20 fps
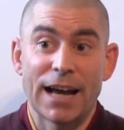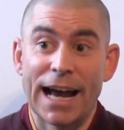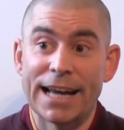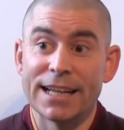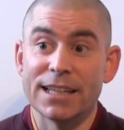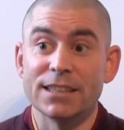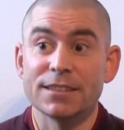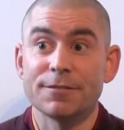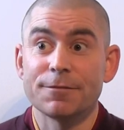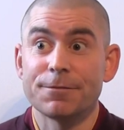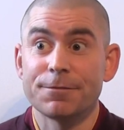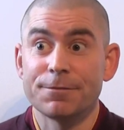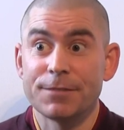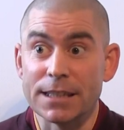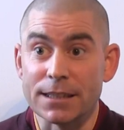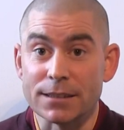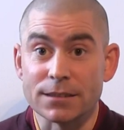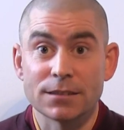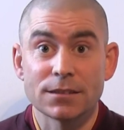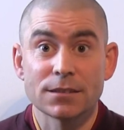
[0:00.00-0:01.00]
And it
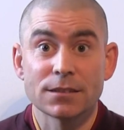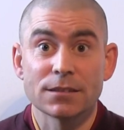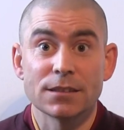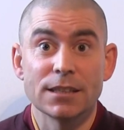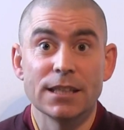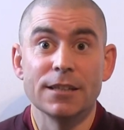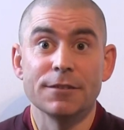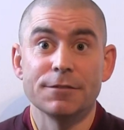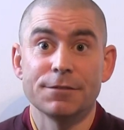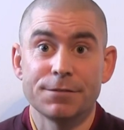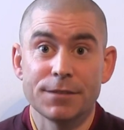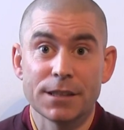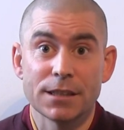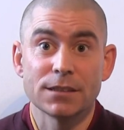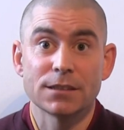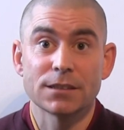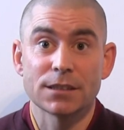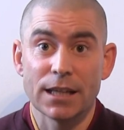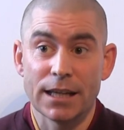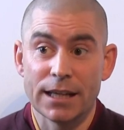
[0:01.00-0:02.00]
fits. It
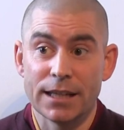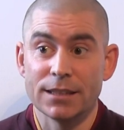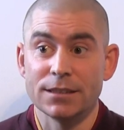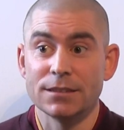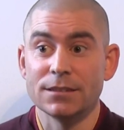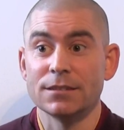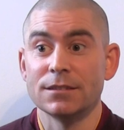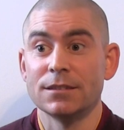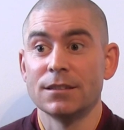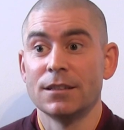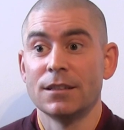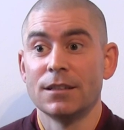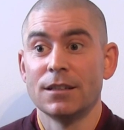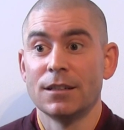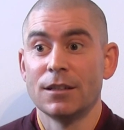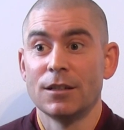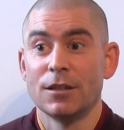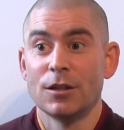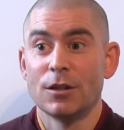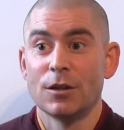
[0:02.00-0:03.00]
fits in
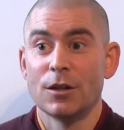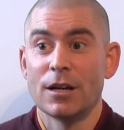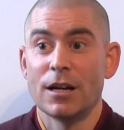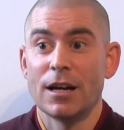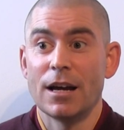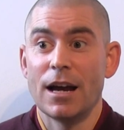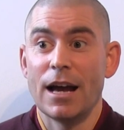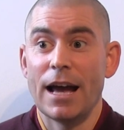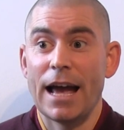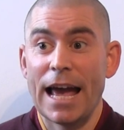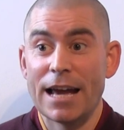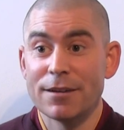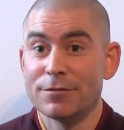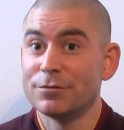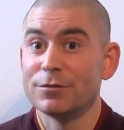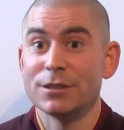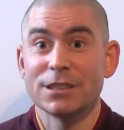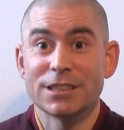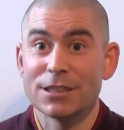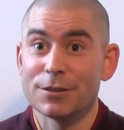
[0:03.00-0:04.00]

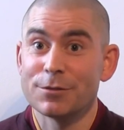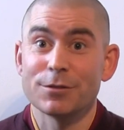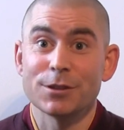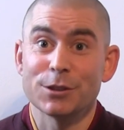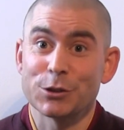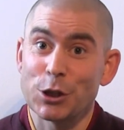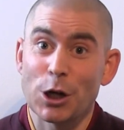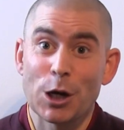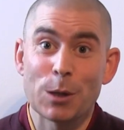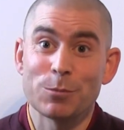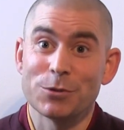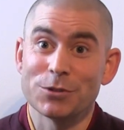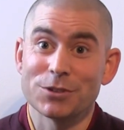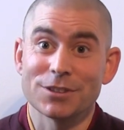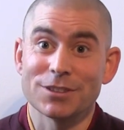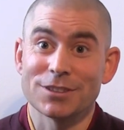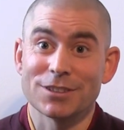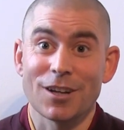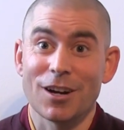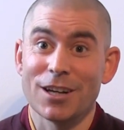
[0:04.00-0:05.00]
every different type of
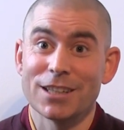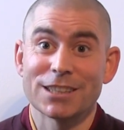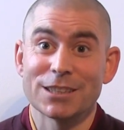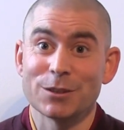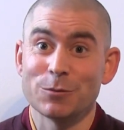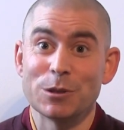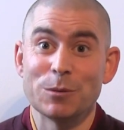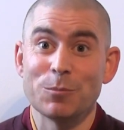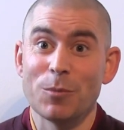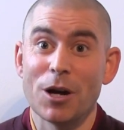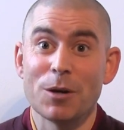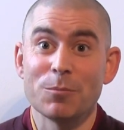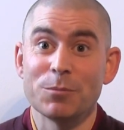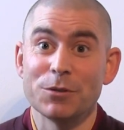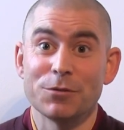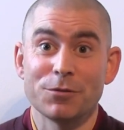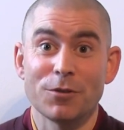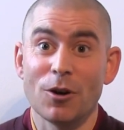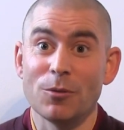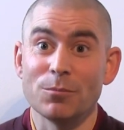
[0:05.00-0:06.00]
society we might
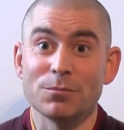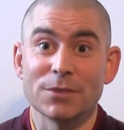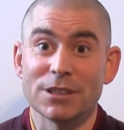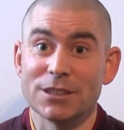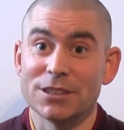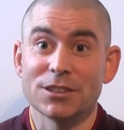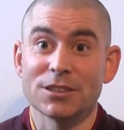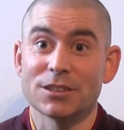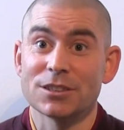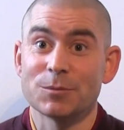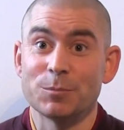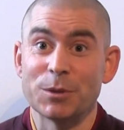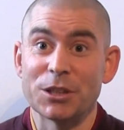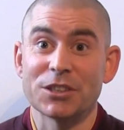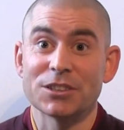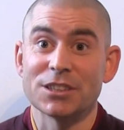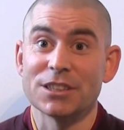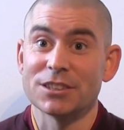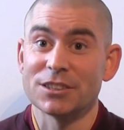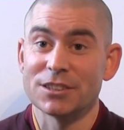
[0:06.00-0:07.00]
be from. It just,
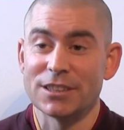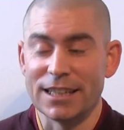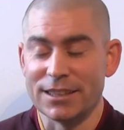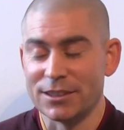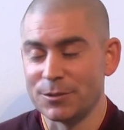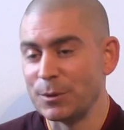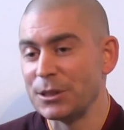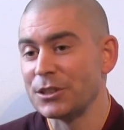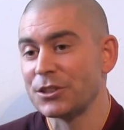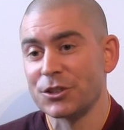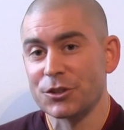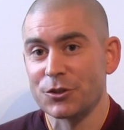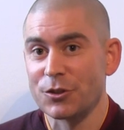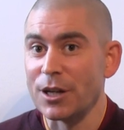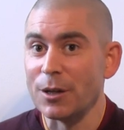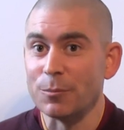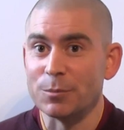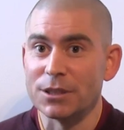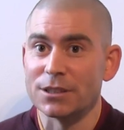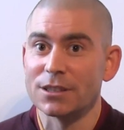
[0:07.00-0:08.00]
because it's been stripped.